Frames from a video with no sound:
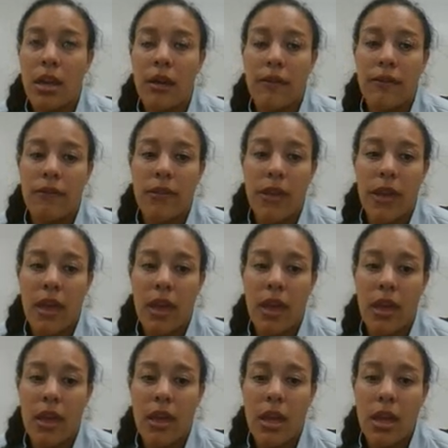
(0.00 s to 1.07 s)
if
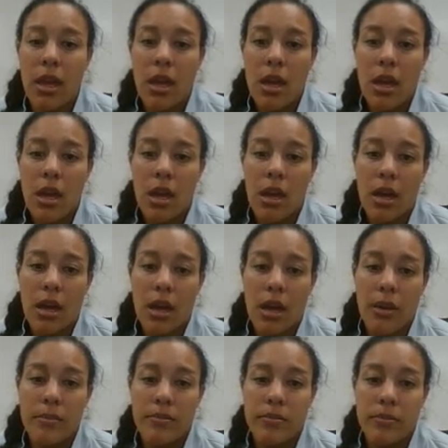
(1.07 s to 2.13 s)
they
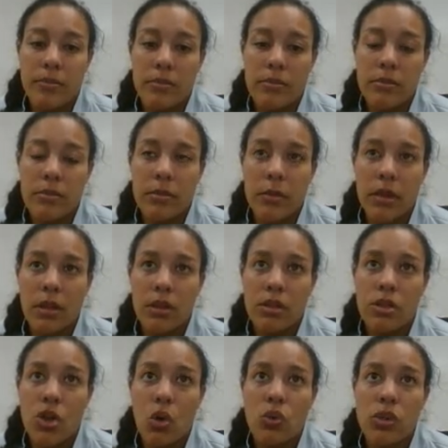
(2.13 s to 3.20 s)
don't
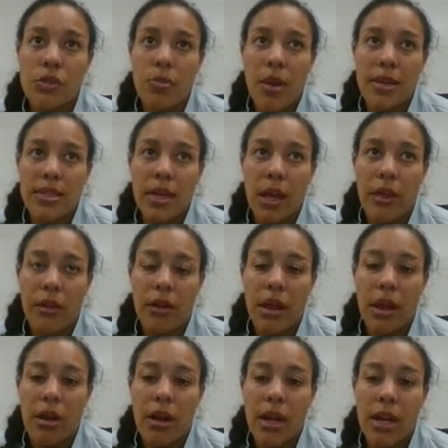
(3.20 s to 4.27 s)
spread to other
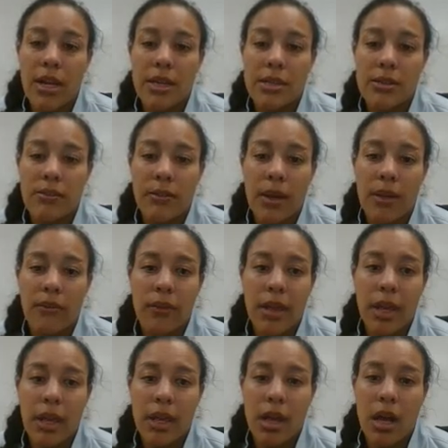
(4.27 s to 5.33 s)
areas, right, we
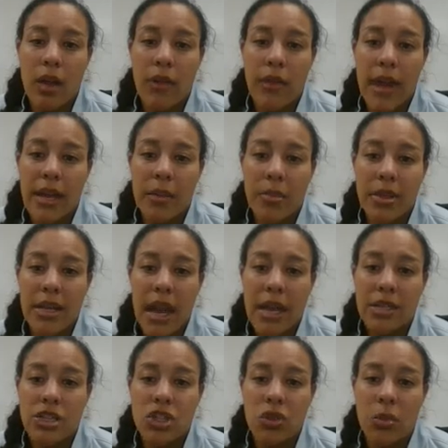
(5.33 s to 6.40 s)
can call that a
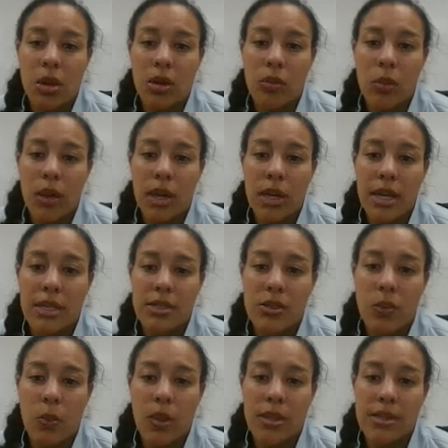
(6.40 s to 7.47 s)
benign tumor, whereas
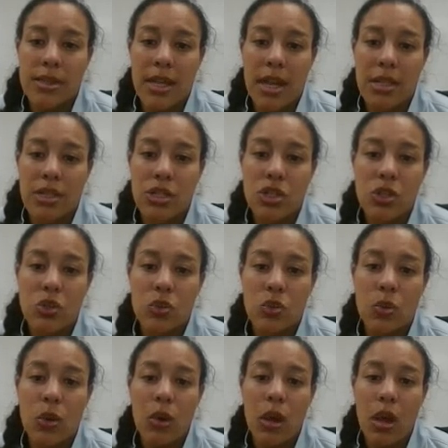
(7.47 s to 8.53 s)
the ones that
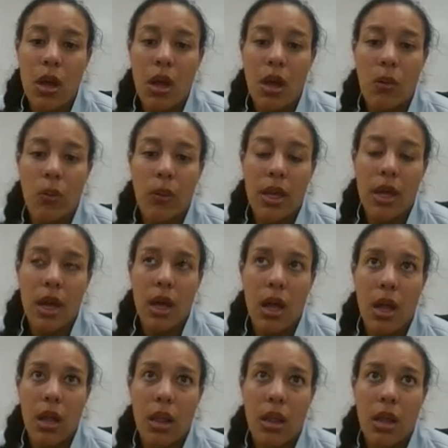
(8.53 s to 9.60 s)
do, we
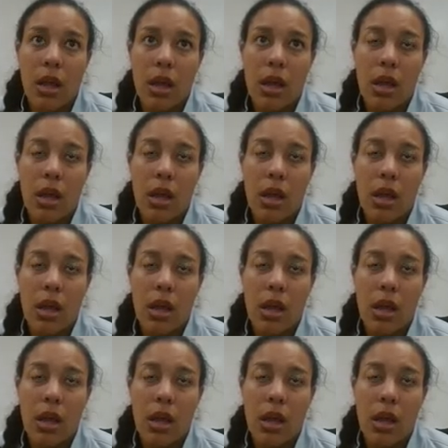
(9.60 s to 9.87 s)
call